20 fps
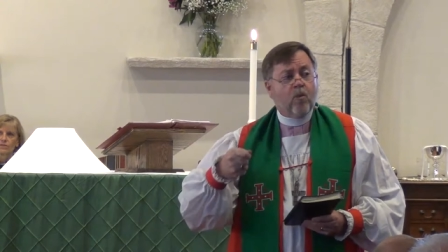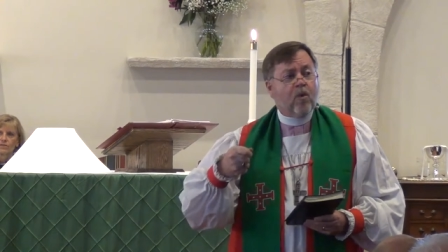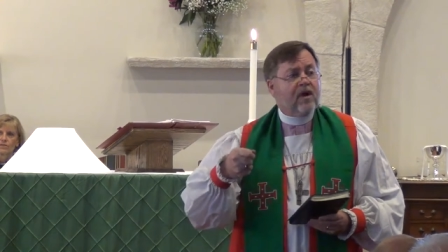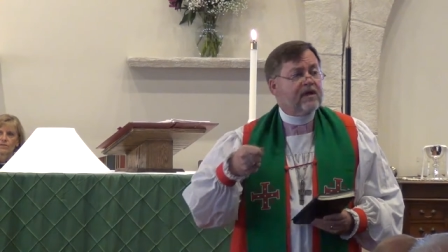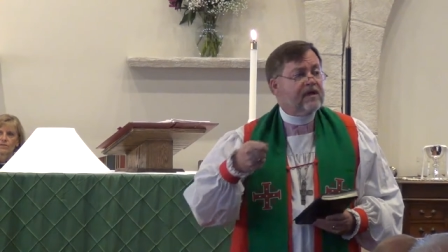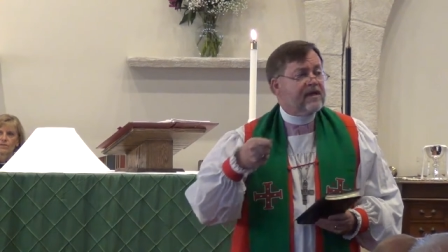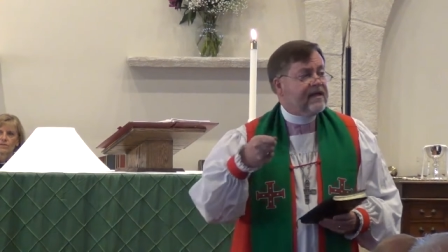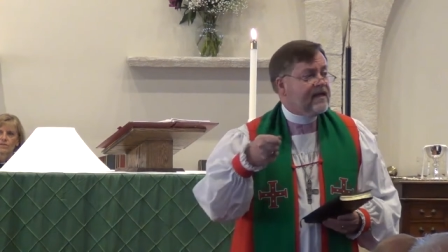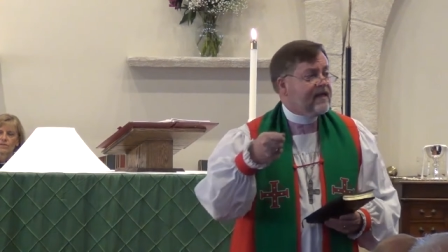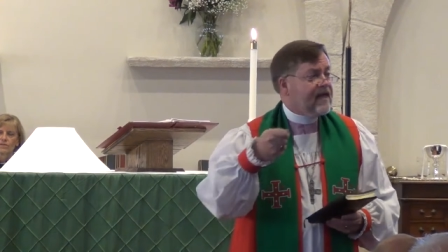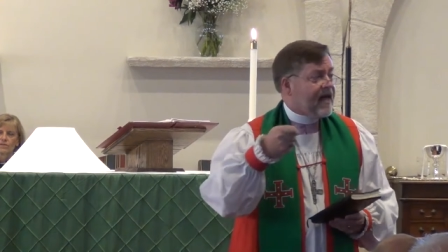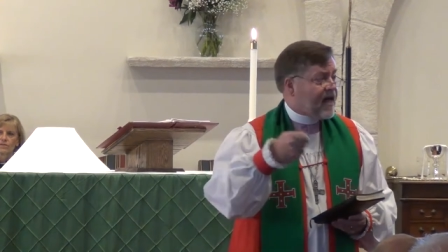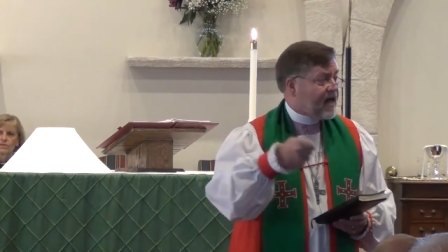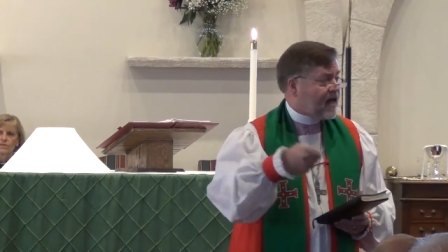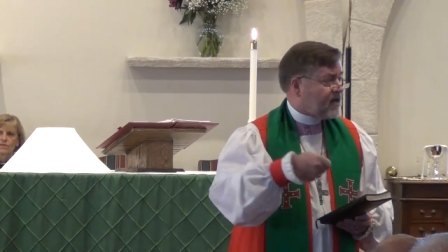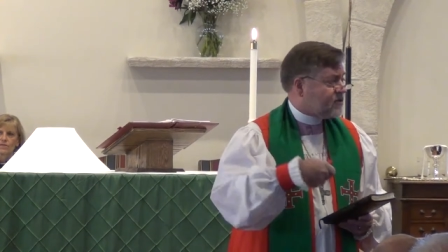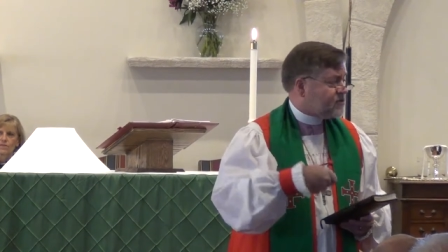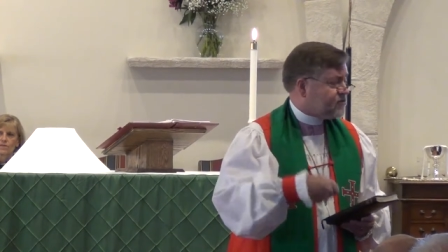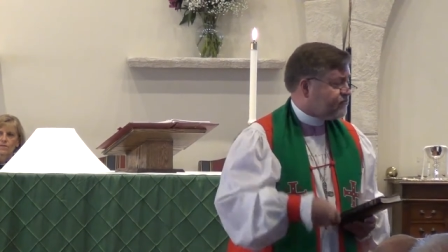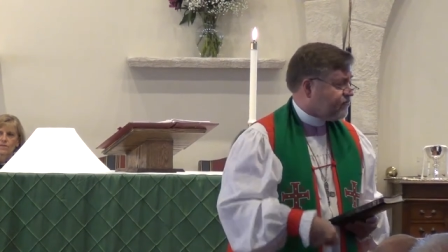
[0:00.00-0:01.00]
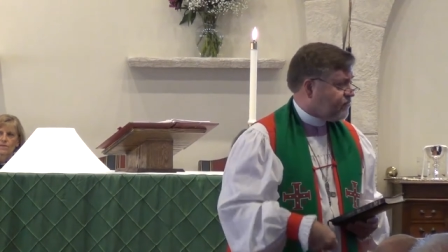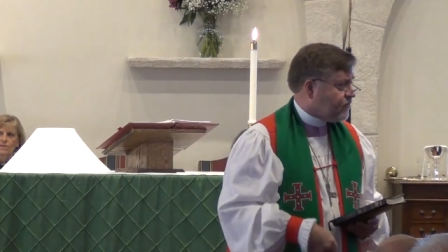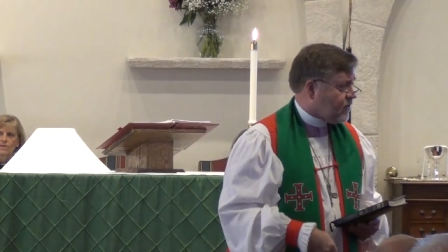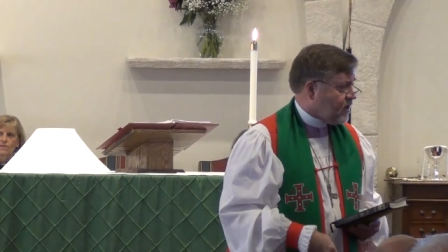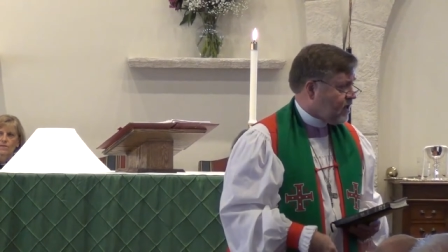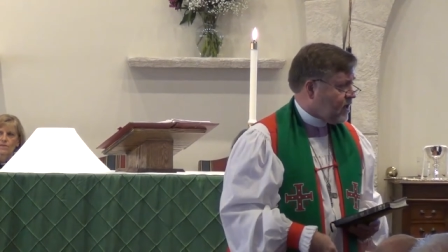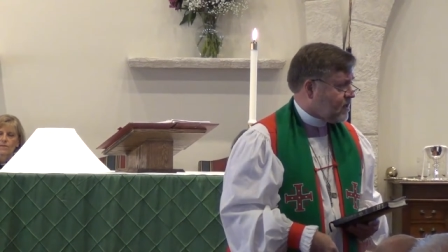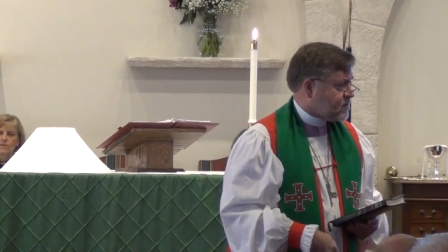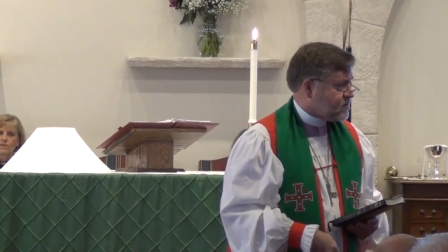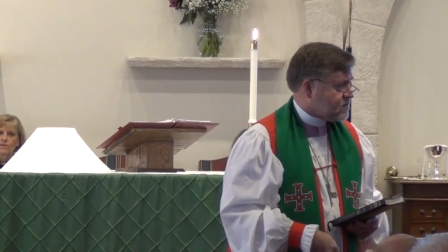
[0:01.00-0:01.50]
what He has
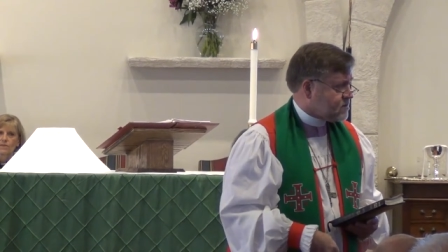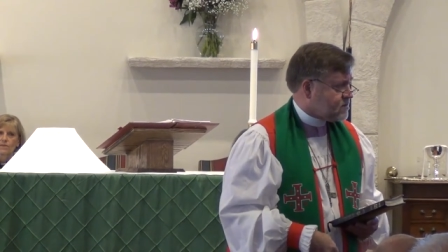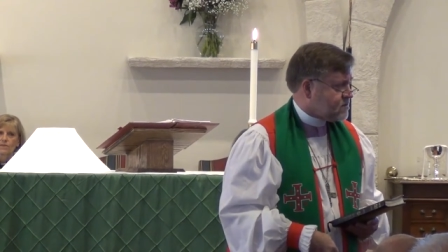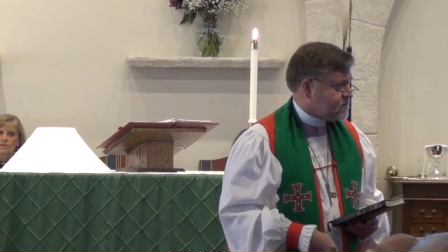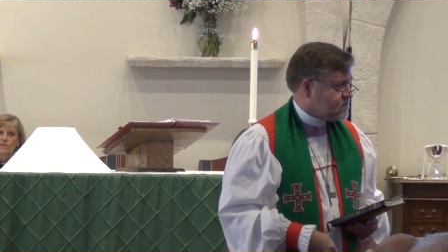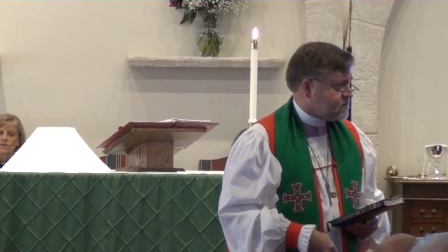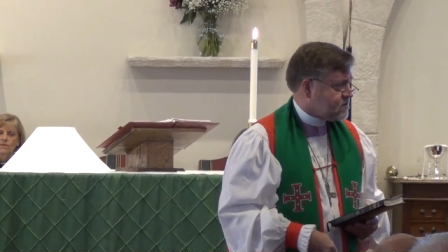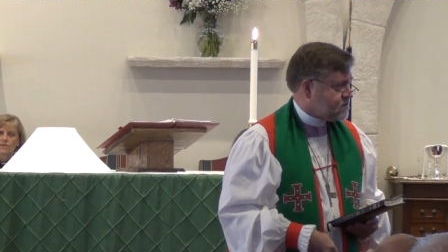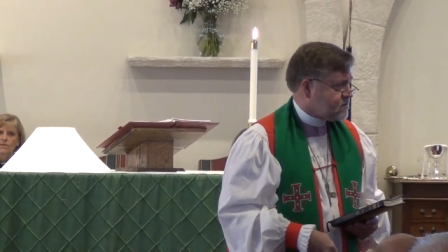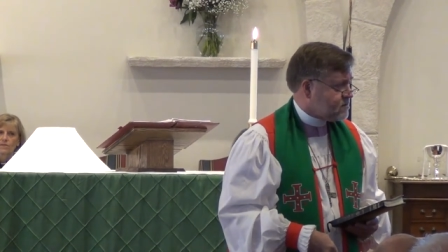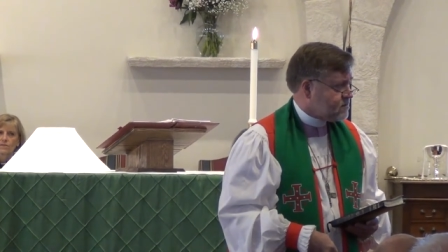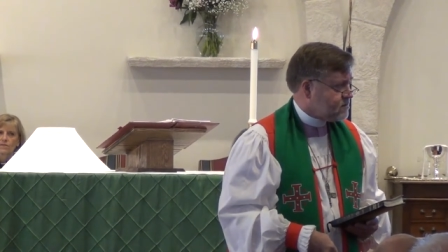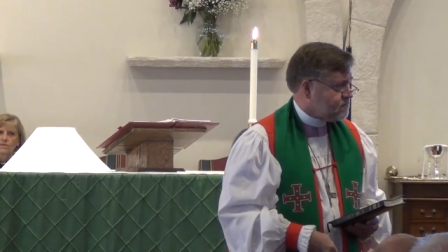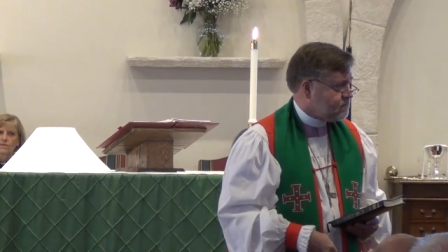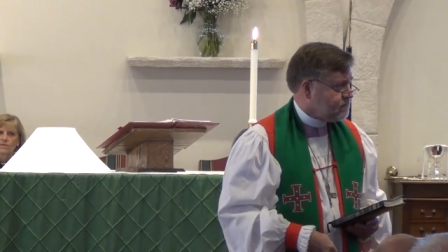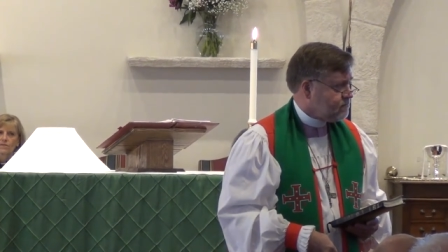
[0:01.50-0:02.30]
for us.